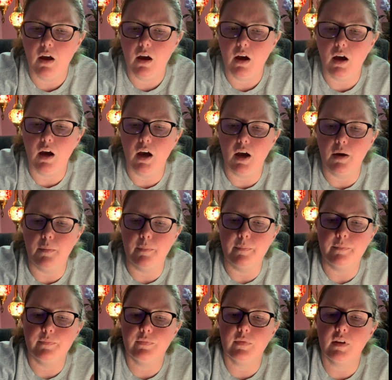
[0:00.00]

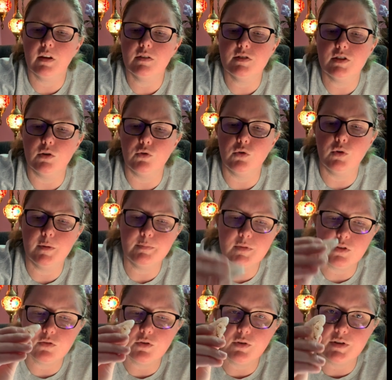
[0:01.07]
So
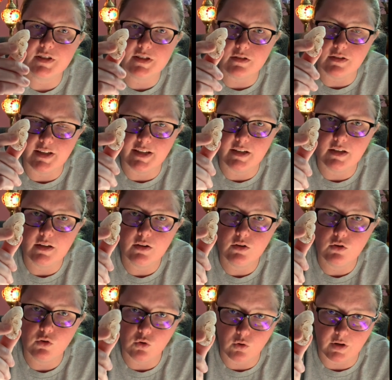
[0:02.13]
cryptocrystalline
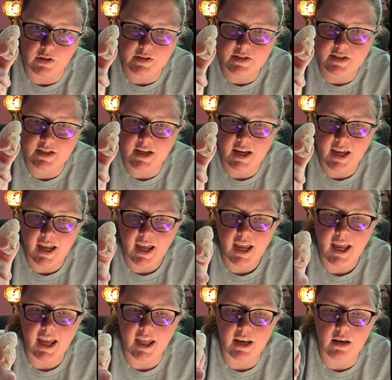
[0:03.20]
quartz
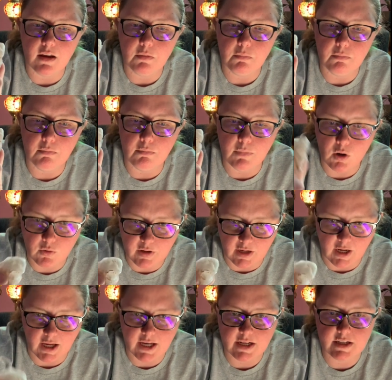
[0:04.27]
and
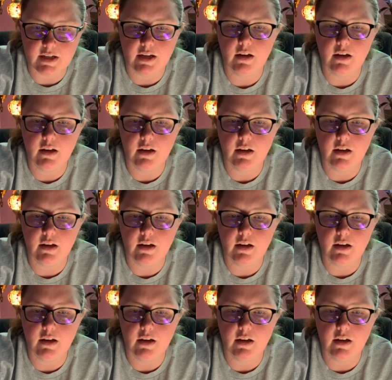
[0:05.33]
mogonite